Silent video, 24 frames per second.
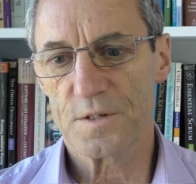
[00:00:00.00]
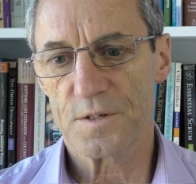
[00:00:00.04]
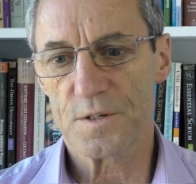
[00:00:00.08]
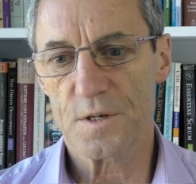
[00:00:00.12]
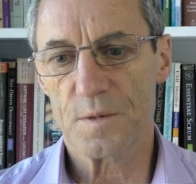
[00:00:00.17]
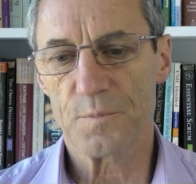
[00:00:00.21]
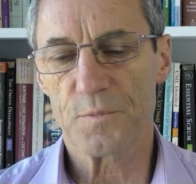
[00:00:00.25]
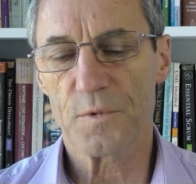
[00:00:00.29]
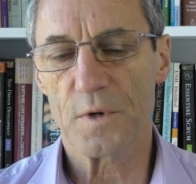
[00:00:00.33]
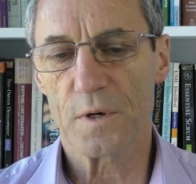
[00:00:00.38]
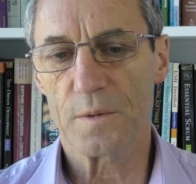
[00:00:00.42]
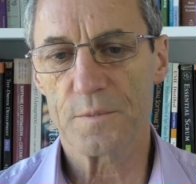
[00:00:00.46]

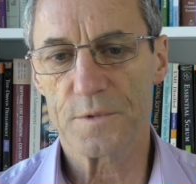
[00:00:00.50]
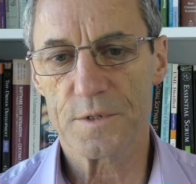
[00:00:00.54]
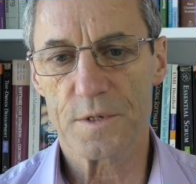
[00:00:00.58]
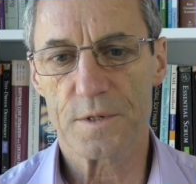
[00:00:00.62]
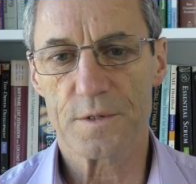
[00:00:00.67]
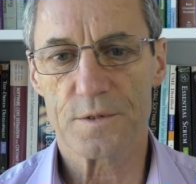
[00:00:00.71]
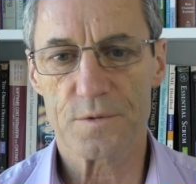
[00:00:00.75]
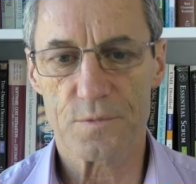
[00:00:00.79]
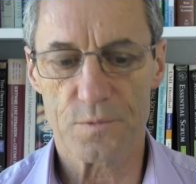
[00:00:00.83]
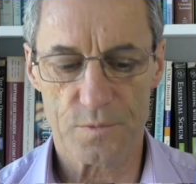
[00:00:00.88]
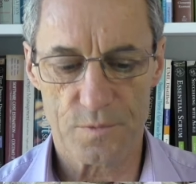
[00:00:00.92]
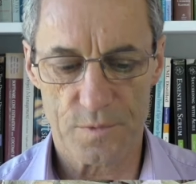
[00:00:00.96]
sometimes
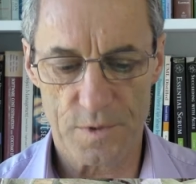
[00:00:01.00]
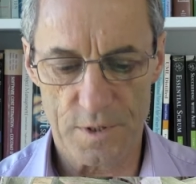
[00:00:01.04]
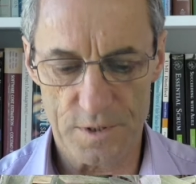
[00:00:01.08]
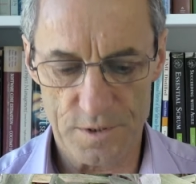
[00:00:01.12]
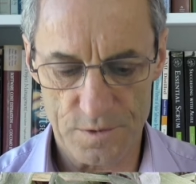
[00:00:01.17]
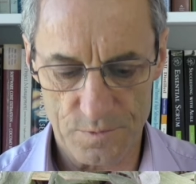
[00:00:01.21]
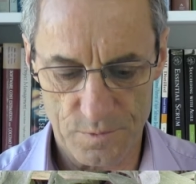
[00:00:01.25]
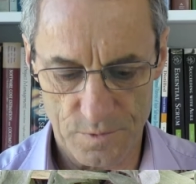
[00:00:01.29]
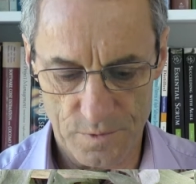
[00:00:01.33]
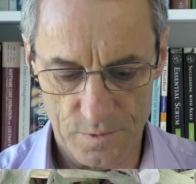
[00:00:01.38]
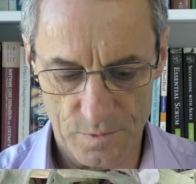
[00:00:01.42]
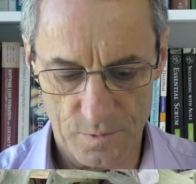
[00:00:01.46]

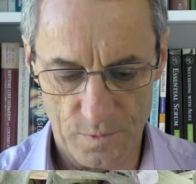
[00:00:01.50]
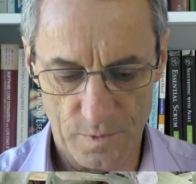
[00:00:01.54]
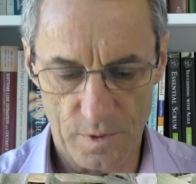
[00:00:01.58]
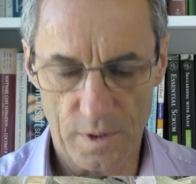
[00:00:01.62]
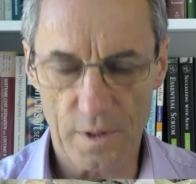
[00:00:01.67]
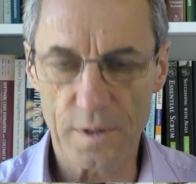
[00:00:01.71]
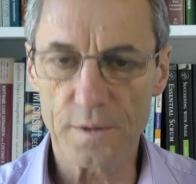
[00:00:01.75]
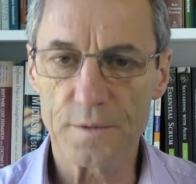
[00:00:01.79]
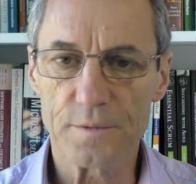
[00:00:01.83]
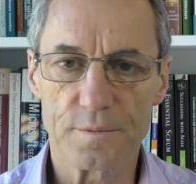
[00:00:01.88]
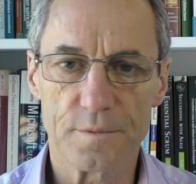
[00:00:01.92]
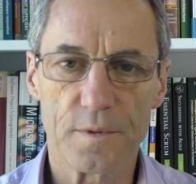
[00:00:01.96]
that's
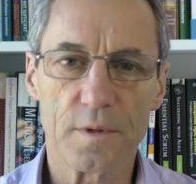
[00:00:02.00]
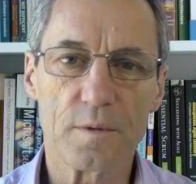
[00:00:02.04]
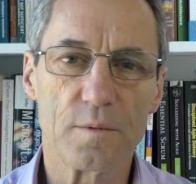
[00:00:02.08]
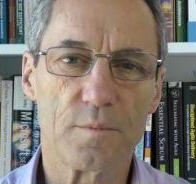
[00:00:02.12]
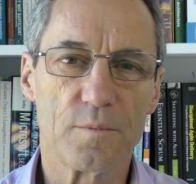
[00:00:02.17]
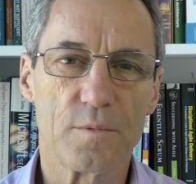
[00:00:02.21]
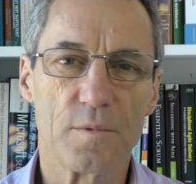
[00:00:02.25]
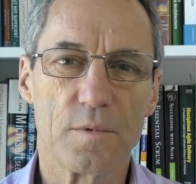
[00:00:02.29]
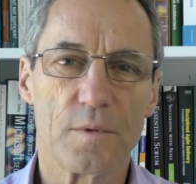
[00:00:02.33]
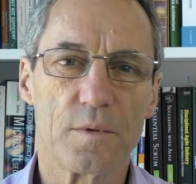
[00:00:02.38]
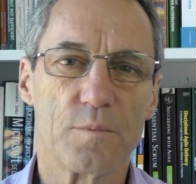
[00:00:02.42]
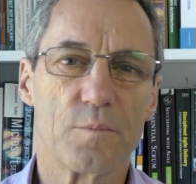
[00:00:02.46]
required. Now,
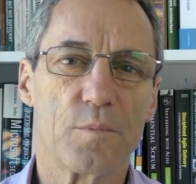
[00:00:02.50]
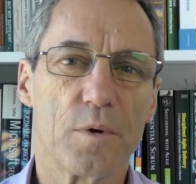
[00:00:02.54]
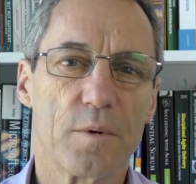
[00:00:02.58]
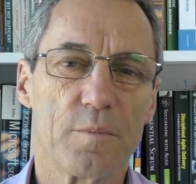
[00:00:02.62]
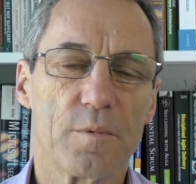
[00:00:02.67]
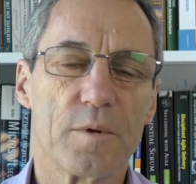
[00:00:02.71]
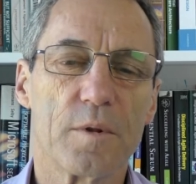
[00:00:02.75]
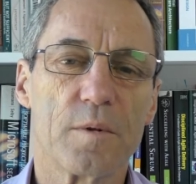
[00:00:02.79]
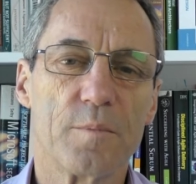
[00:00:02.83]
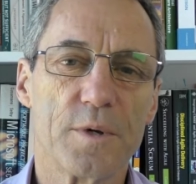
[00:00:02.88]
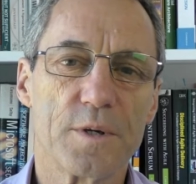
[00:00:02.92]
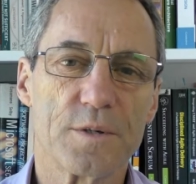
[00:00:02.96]

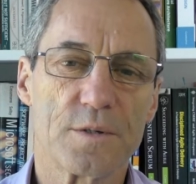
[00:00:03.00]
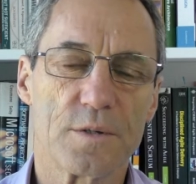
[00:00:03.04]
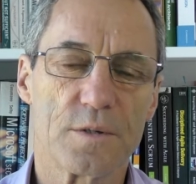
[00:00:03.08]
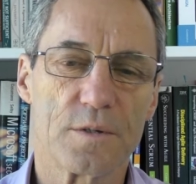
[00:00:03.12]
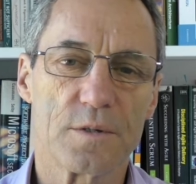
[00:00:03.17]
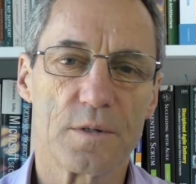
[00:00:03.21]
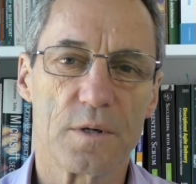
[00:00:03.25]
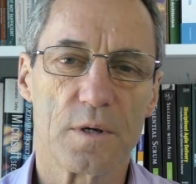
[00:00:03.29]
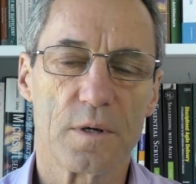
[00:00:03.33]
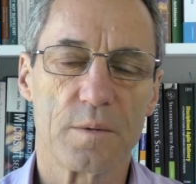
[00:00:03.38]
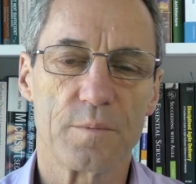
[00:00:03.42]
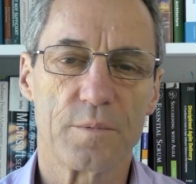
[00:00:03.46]
probably the best
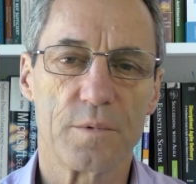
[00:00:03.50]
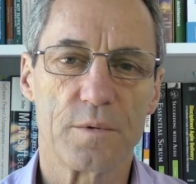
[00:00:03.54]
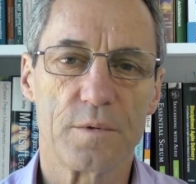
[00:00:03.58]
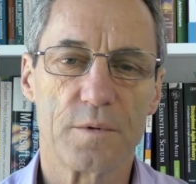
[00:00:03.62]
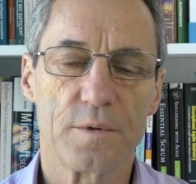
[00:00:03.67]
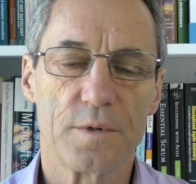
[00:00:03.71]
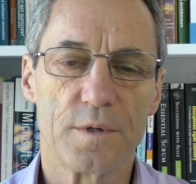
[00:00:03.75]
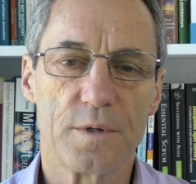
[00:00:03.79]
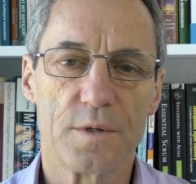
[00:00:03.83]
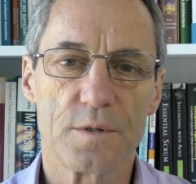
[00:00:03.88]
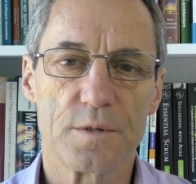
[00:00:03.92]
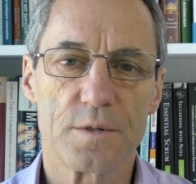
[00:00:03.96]
example
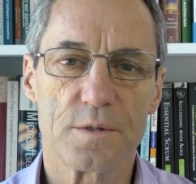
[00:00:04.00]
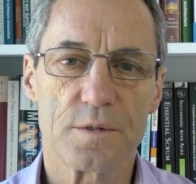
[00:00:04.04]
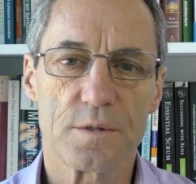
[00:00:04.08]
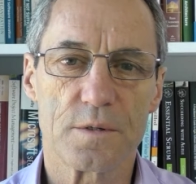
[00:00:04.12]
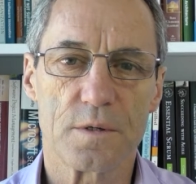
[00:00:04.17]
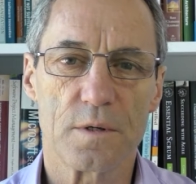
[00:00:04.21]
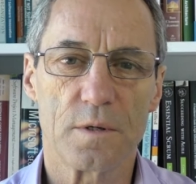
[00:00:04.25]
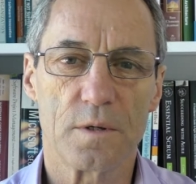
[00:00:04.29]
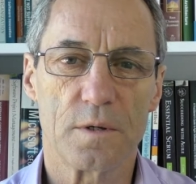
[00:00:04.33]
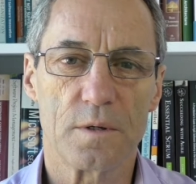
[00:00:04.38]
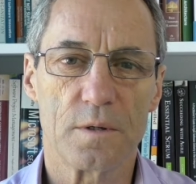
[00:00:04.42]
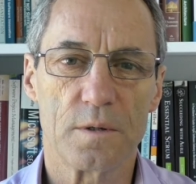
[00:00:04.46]

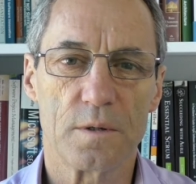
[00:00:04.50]
is